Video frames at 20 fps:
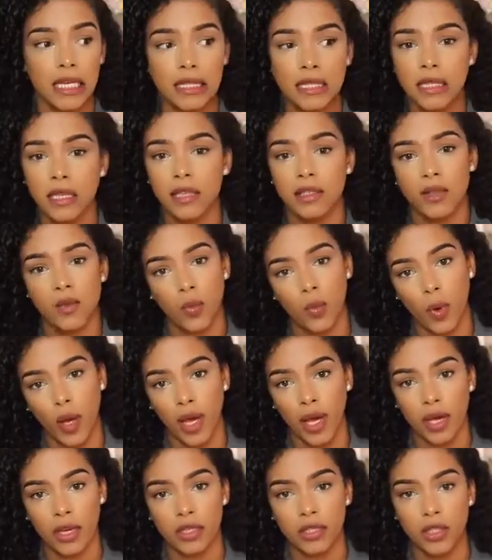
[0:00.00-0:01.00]
easiest
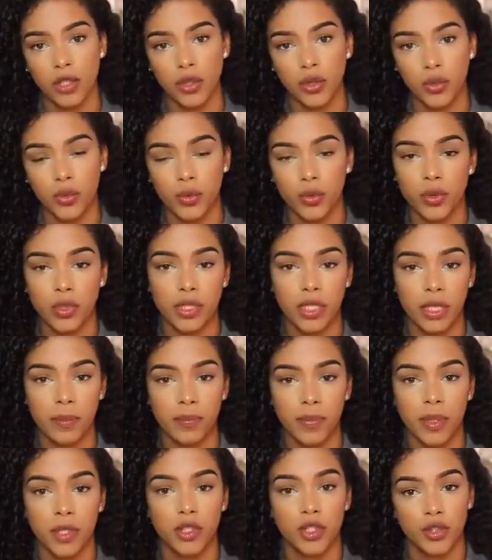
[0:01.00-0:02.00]
way to
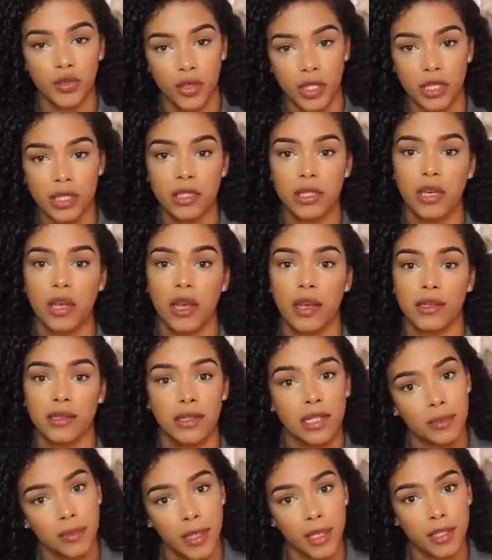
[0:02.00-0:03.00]
deep treat
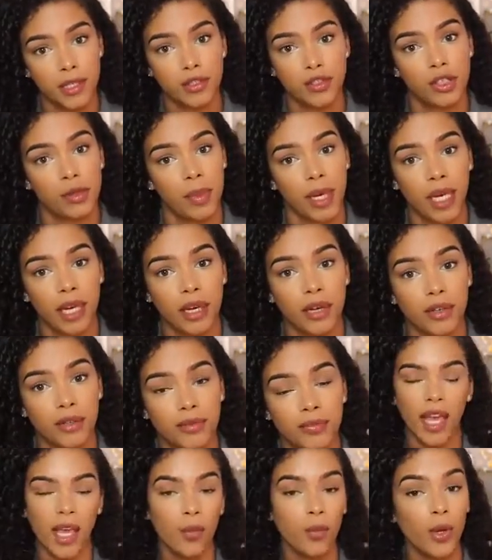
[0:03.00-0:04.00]
and deep condition my hair.
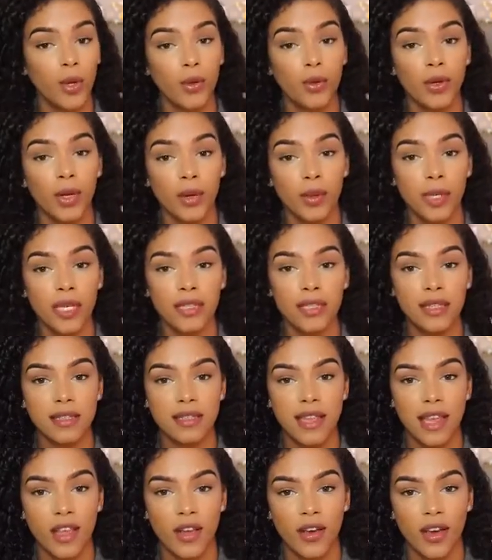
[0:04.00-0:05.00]
And what you'll notice
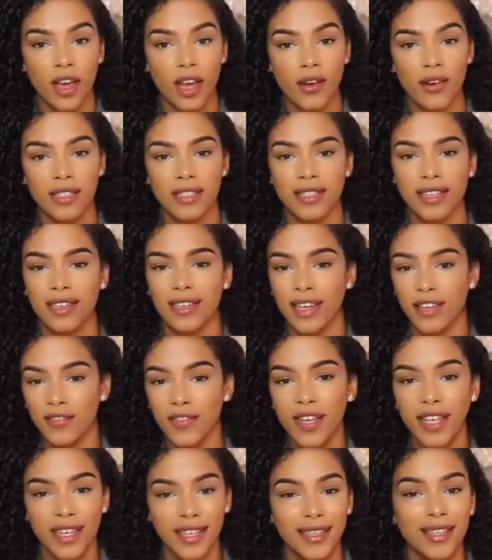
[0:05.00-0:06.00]
is that your hair is
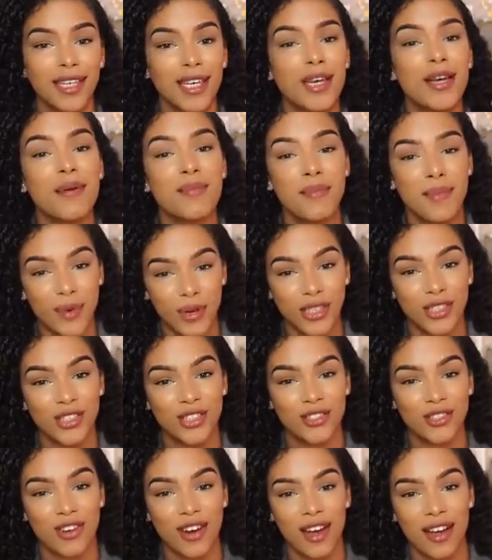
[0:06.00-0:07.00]
significantly
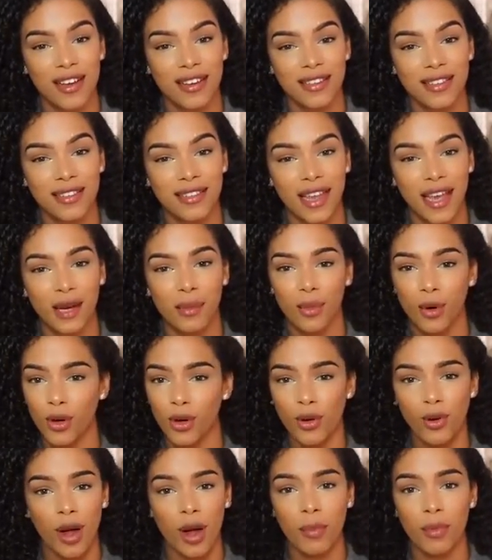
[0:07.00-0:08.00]
moisturized and more
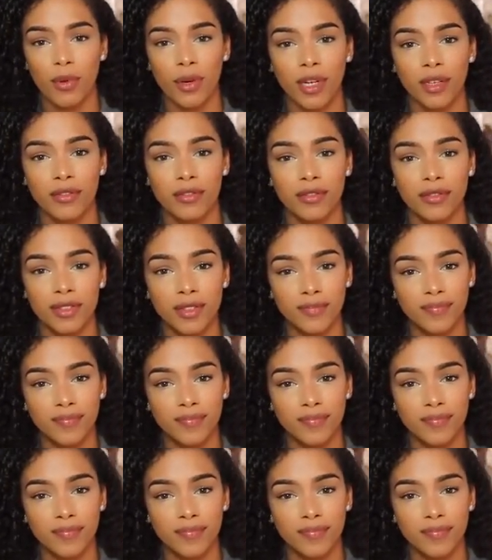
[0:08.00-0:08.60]
cooperative.